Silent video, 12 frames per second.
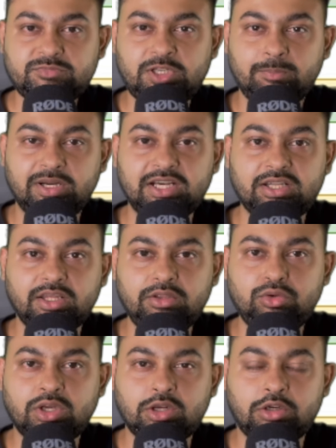but
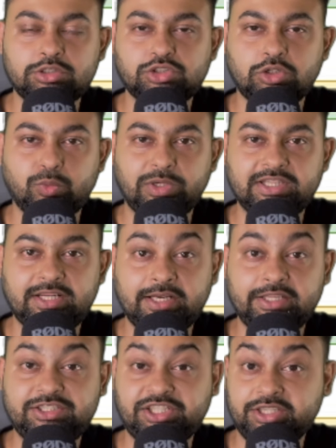you are not sure whether
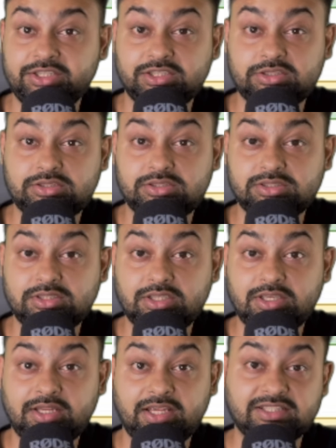any changes
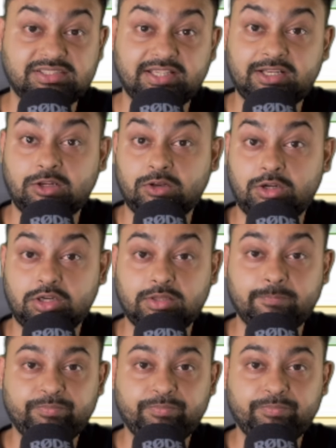is there or not.